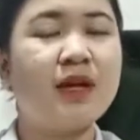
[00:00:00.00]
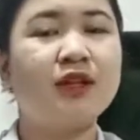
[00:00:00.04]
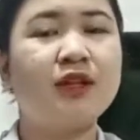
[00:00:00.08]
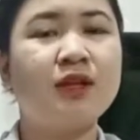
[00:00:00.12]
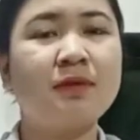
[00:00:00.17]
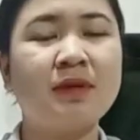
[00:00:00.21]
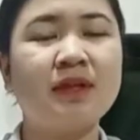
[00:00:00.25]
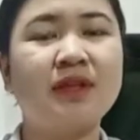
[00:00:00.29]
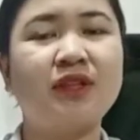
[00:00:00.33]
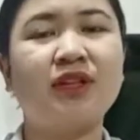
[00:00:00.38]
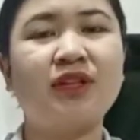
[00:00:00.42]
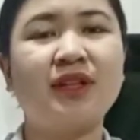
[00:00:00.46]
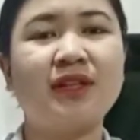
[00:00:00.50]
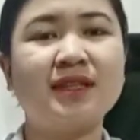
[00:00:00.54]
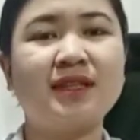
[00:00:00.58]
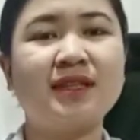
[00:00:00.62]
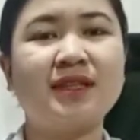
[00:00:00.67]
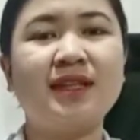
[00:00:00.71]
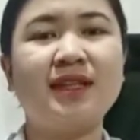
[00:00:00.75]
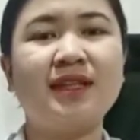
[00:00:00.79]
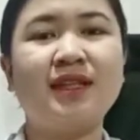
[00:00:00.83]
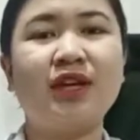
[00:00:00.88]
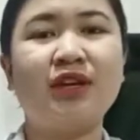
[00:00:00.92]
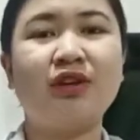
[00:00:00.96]
The materials
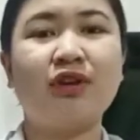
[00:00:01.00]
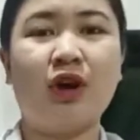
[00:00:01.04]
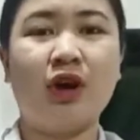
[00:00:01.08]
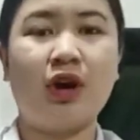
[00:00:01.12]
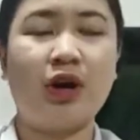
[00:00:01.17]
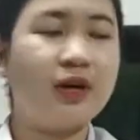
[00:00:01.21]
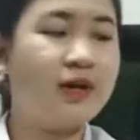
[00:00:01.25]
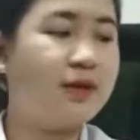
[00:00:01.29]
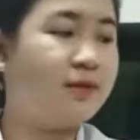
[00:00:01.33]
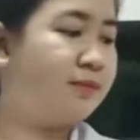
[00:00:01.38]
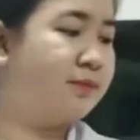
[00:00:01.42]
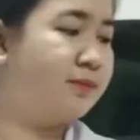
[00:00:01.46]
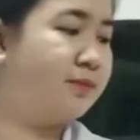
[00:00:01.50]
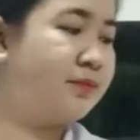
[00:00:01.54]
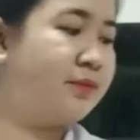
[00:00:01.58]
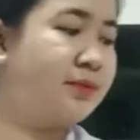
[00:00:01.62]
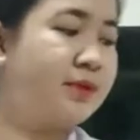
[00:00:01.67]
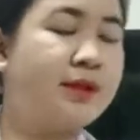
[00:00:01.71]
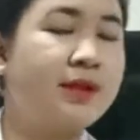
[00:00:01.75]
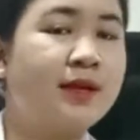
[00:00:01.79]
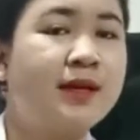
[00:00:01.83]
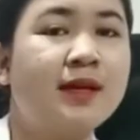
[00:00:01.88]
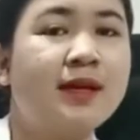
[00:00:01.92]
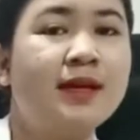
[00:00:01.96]
needed are
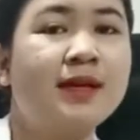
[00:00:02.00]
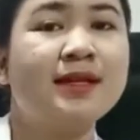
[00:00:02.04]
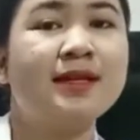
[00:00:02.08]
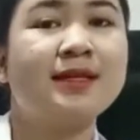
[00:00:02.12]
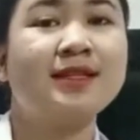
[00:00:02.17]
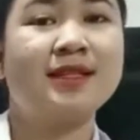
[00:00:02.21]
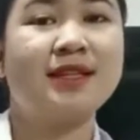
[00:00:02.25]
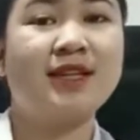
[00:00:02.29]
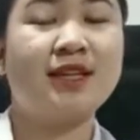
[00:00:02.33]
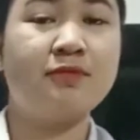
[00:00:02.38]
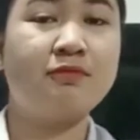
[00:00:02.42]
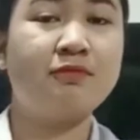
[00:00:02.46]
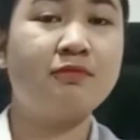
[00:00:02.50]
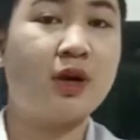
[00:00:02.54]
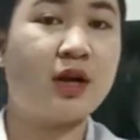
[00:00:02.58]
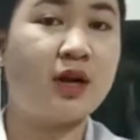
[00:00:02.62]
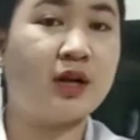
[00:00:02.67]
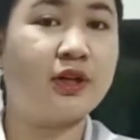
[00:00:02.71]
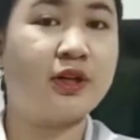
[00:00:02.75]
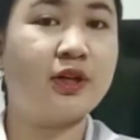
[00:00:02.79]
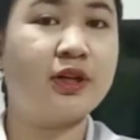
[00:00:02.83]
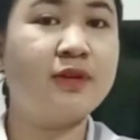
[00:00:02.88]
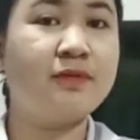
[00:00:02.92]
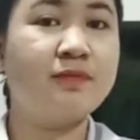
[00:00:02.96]
skin
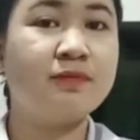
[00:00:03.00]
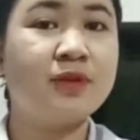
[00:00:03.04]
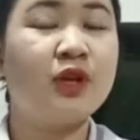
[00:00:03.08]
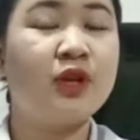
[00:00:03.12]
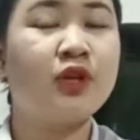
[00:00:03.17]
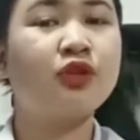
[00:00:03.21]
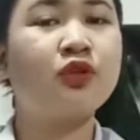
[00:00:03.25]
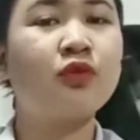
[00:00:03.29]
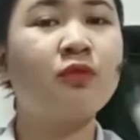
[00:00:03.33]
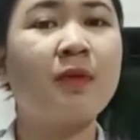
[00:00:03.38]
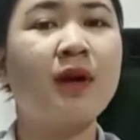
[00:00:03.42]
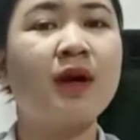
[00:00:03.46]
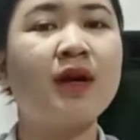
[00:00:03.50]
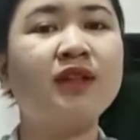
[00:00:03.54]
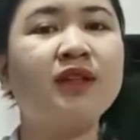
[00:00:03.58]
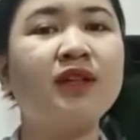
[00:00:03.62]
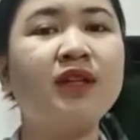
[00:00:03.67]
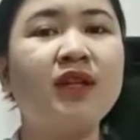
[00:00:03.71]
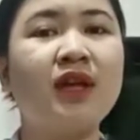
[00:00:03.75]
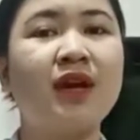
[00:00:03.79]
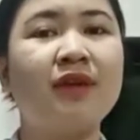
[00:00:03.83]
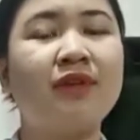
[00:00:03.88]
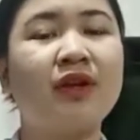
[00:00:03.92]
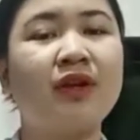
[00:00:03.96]
marker to mark
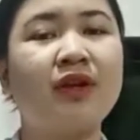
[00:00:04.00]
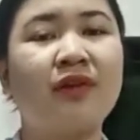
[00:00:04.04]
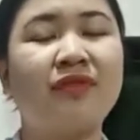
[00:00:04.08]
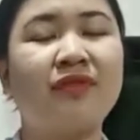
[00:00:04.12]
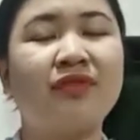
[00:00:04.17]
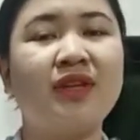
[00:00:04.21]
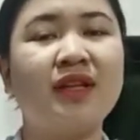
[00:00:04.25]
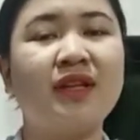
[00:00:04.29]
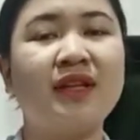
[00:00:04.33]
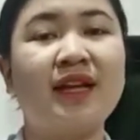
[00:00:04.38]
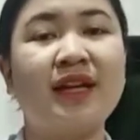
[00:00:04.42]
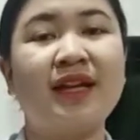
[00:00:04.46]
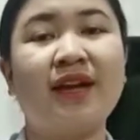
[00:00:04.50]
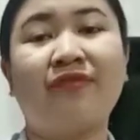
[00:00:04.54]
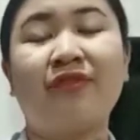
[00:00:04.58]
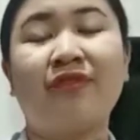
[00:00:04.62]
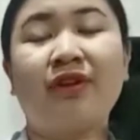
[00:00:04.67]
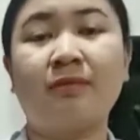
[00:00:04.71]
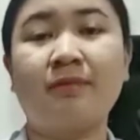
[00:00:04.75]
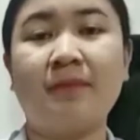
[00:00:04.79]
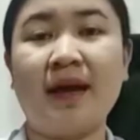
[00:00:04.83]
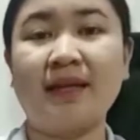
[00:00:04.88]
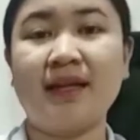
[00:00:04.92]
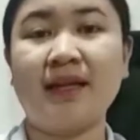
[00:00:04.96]
the level of the
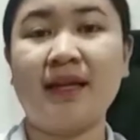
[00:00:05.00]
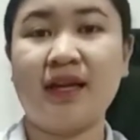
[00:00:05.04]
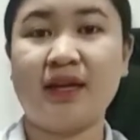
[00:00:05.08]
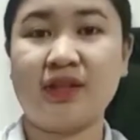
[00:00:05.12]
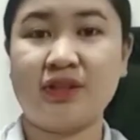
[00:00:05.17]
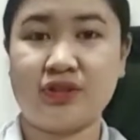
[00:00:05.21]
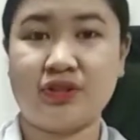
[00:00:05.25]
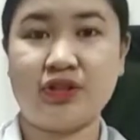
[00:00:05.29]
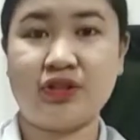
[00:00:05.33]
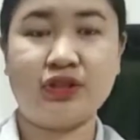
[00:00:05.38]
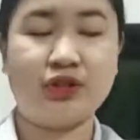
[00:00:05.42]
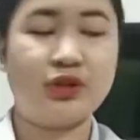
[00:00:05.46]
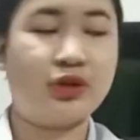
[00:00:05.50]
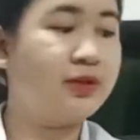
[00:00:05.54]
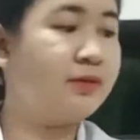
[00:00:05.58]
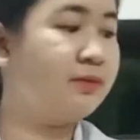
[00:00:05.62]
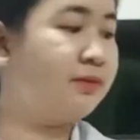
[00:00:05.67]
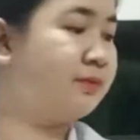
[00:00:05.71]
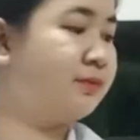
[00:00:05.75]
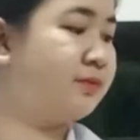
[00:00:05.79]
diaphragmatic excursion,